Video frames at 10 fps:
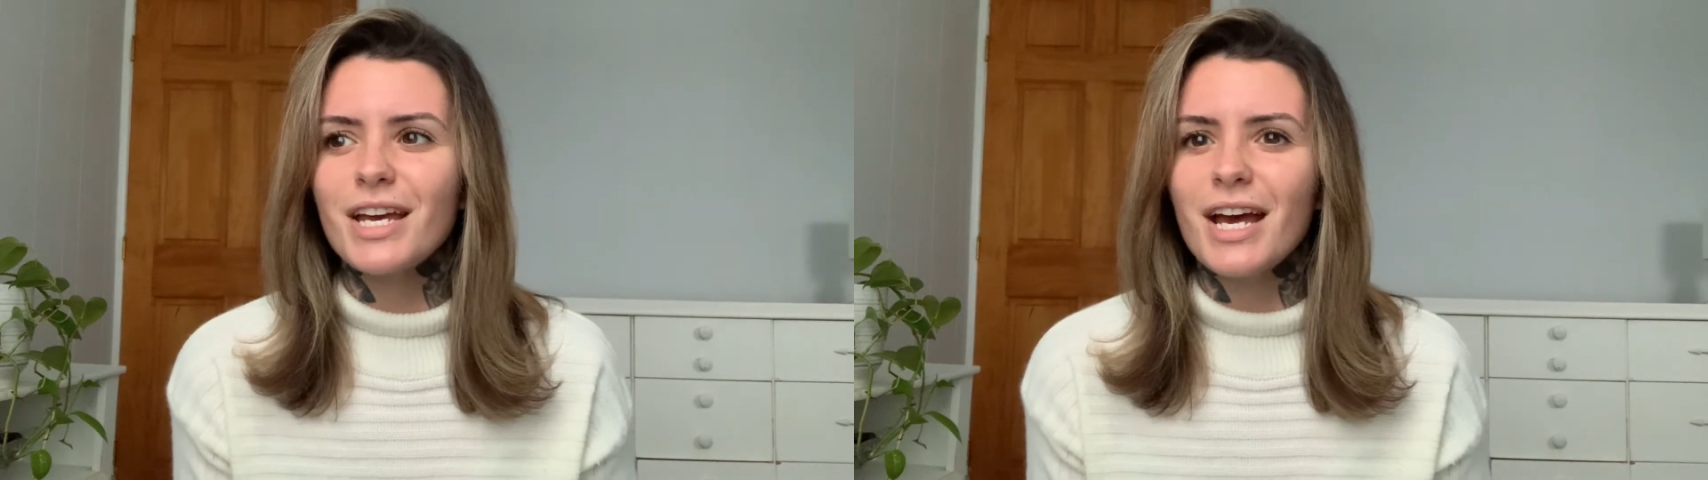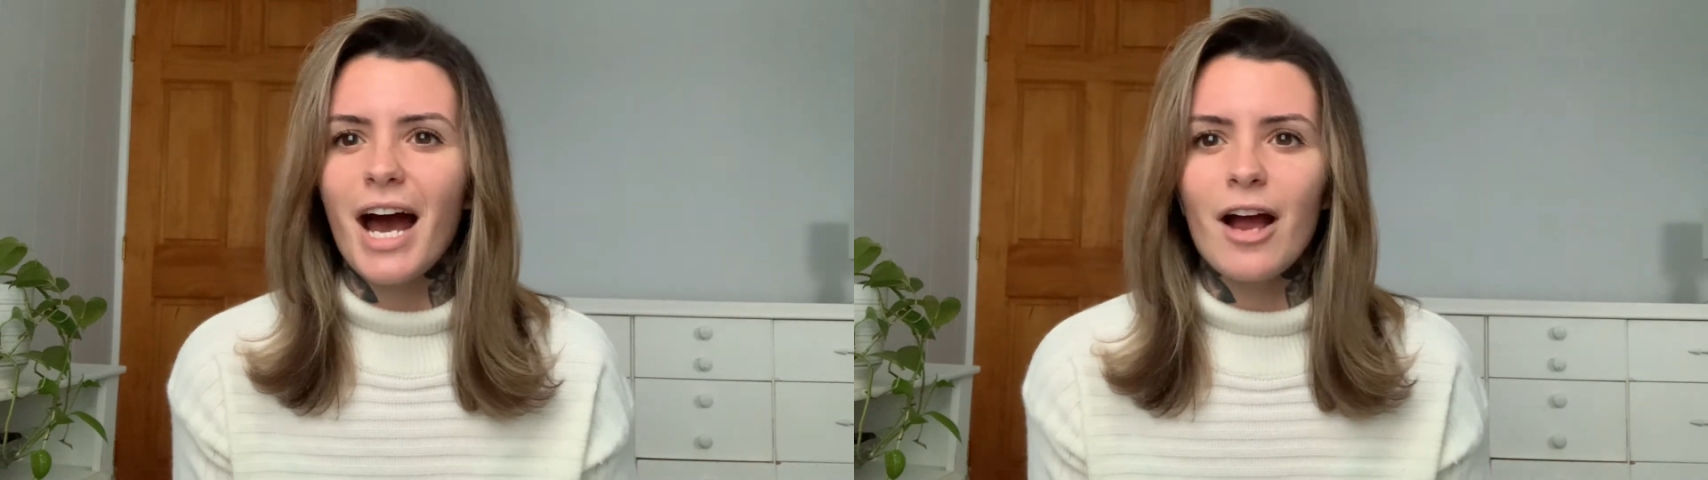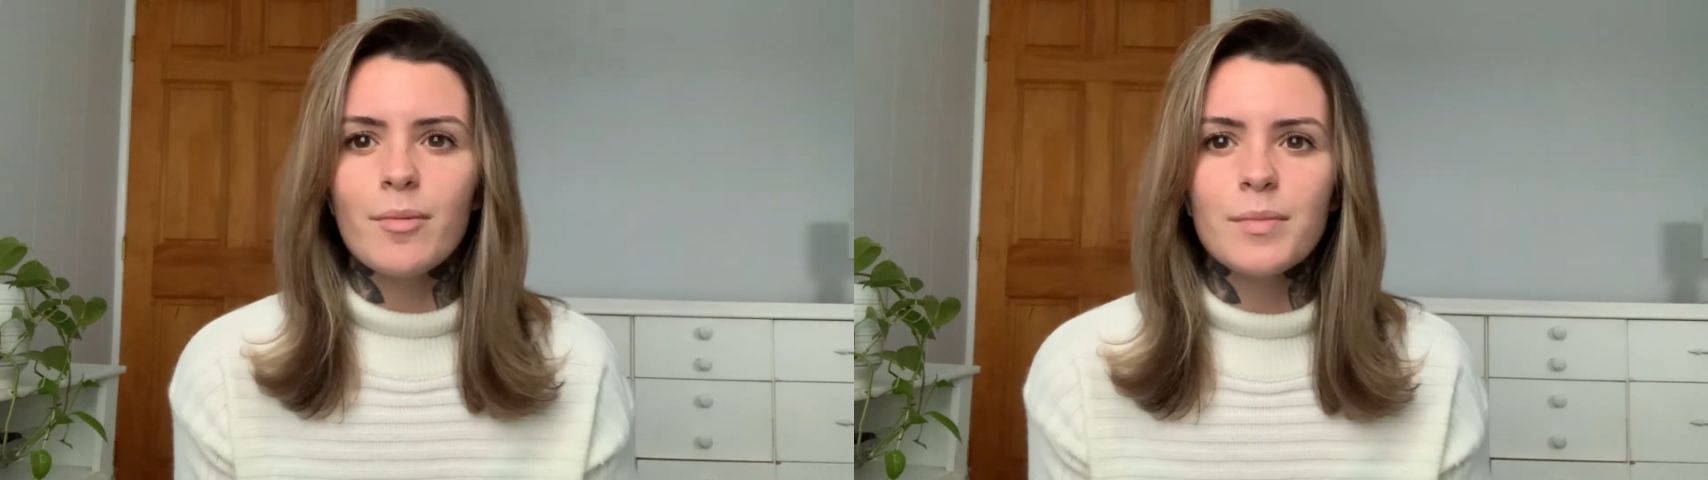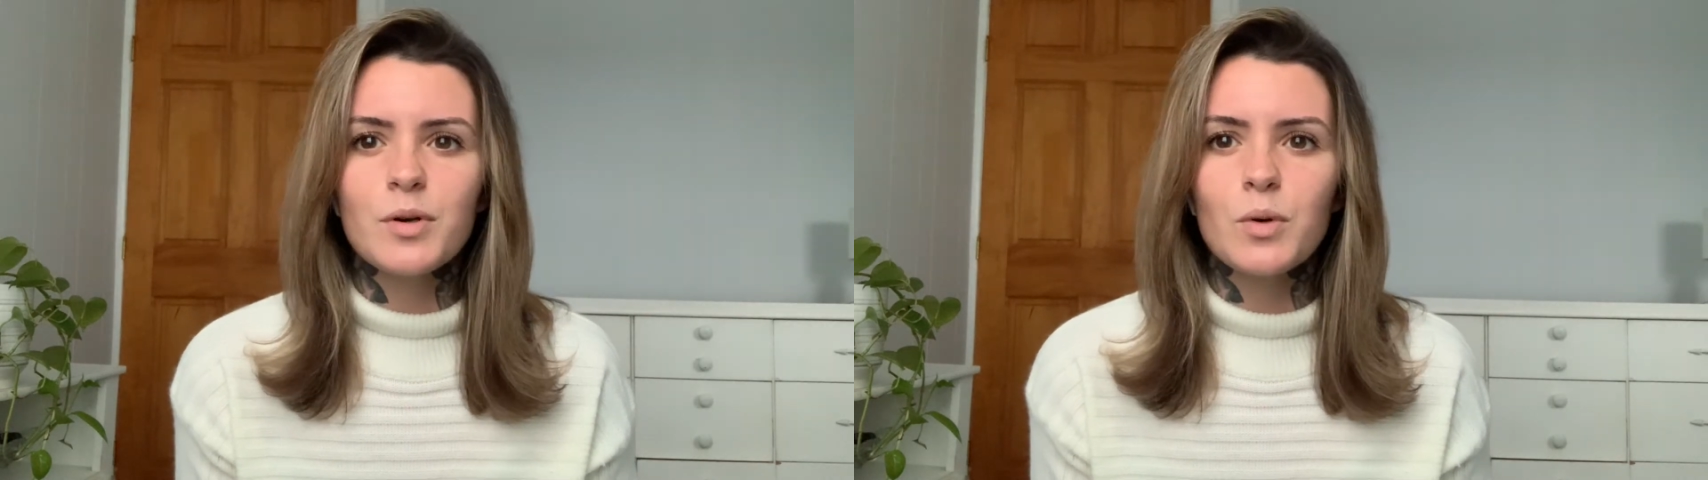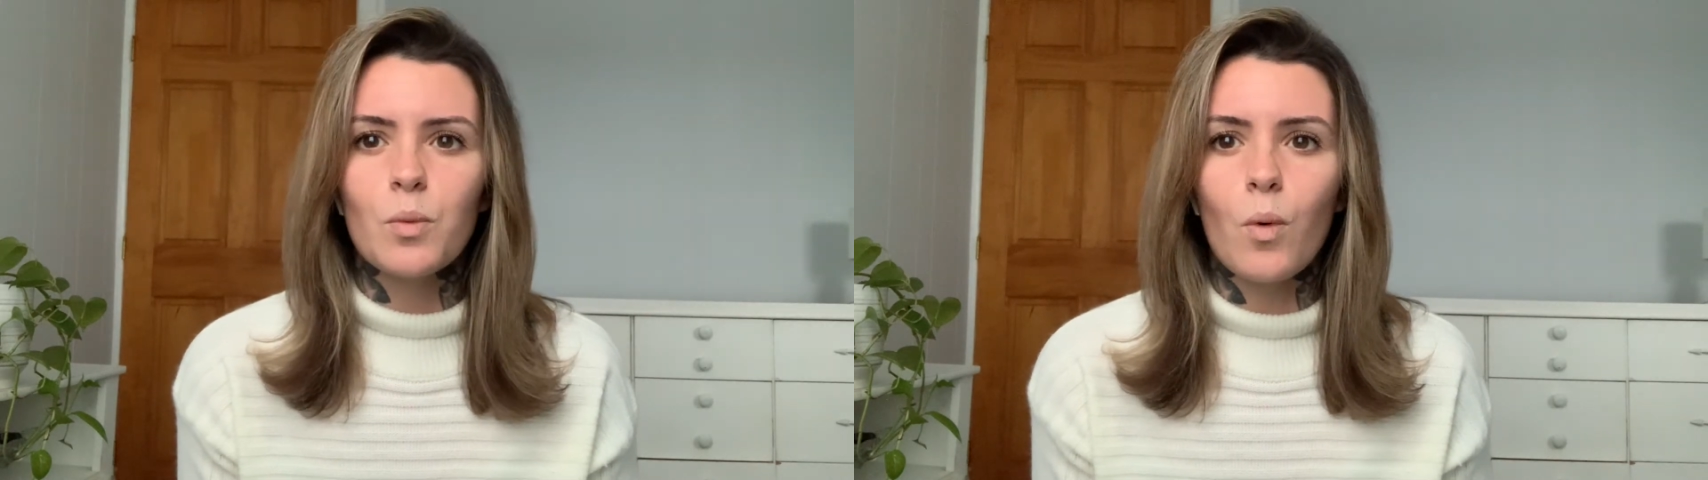I
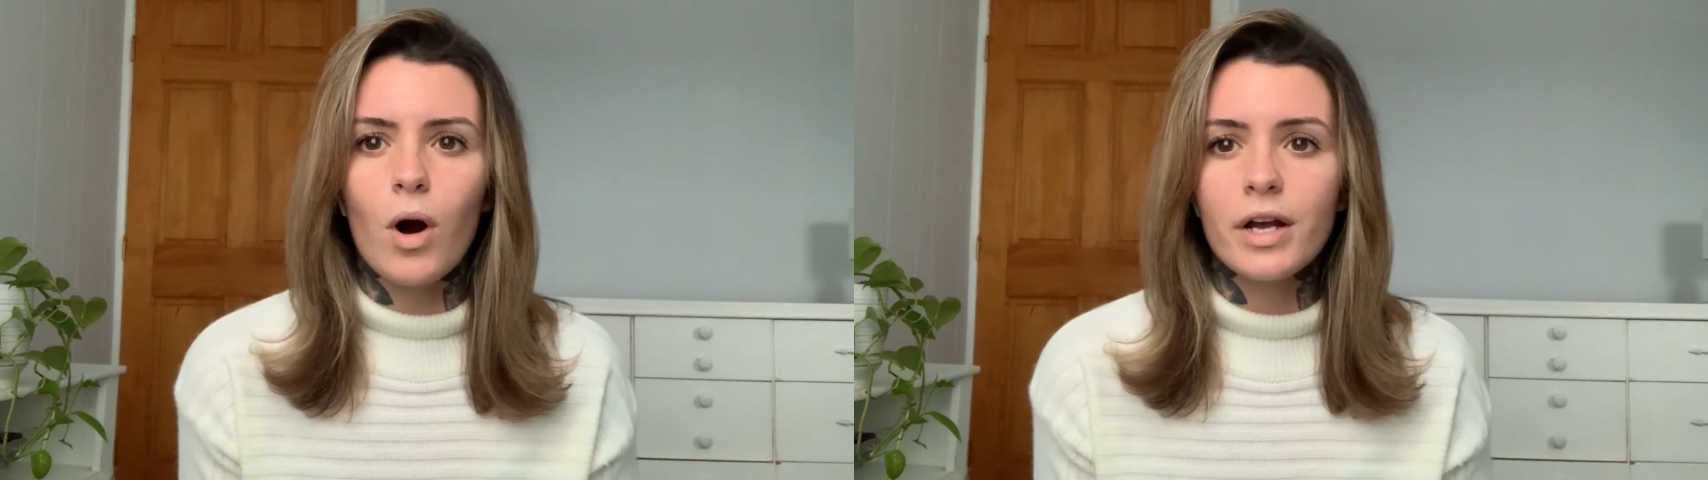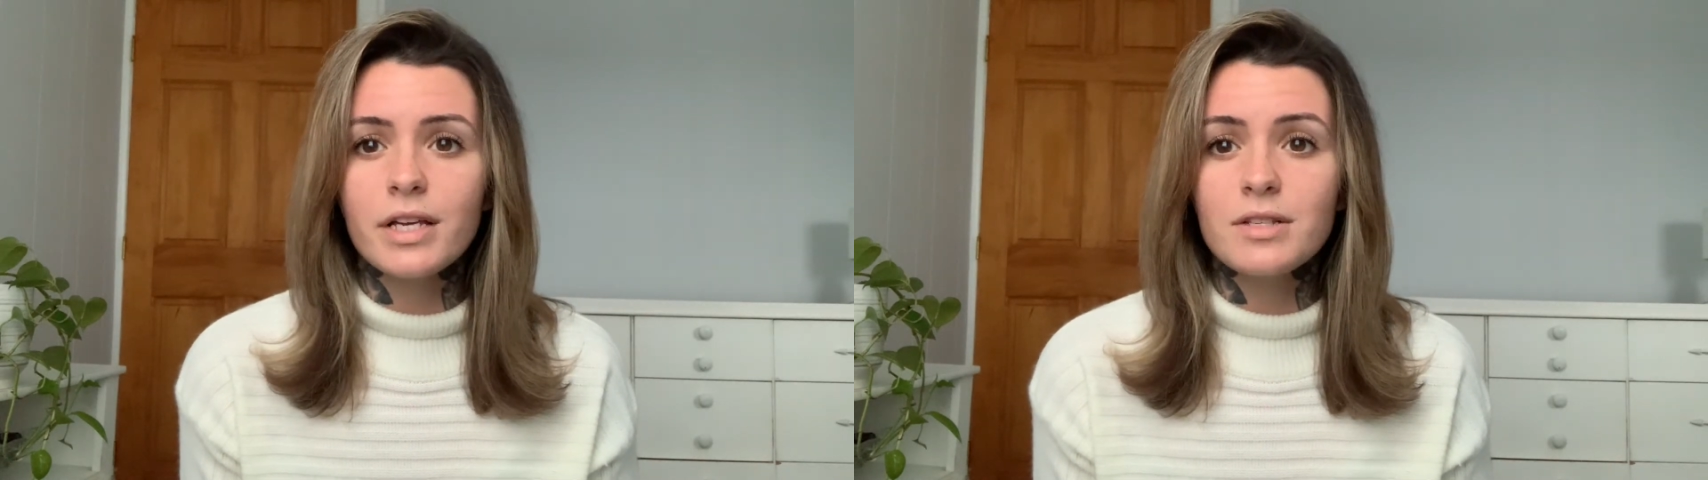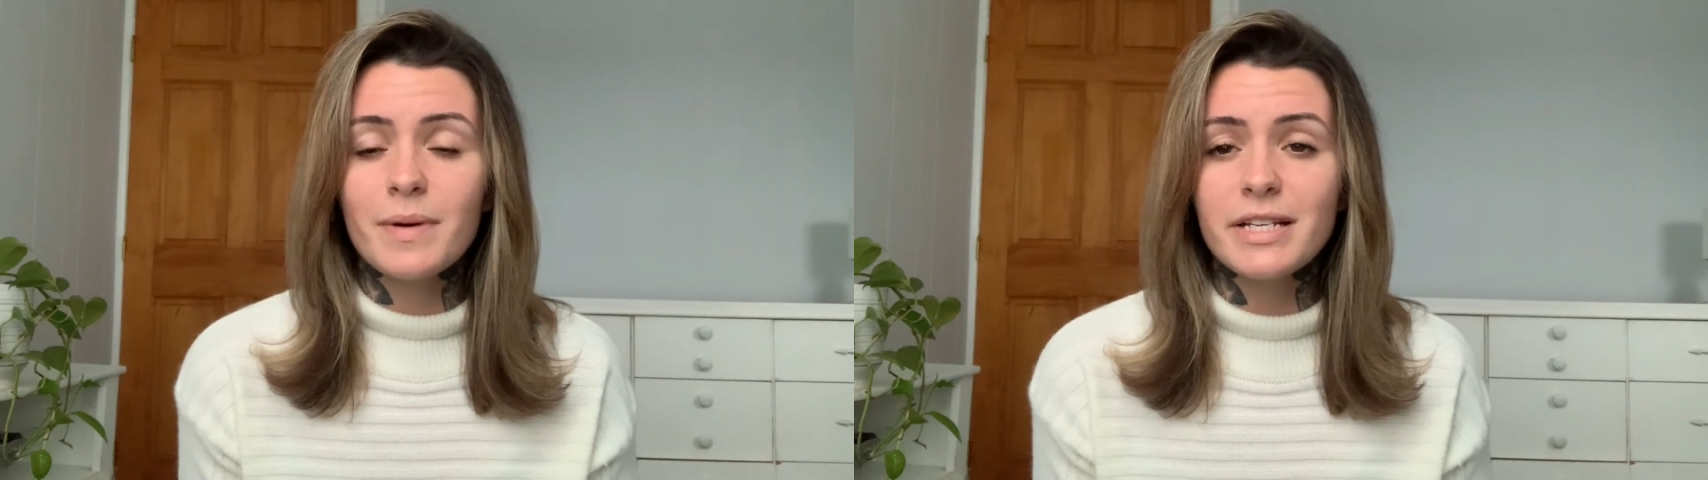remember walking to my